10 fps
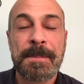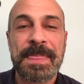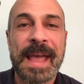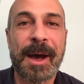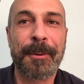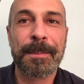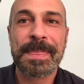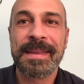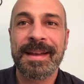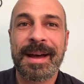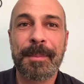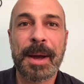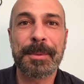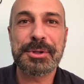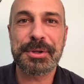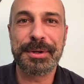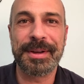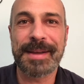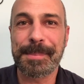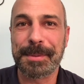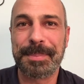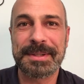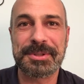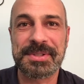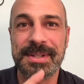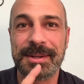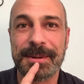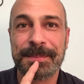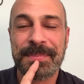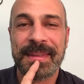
Now, I'm going to show you a couple of pictures here.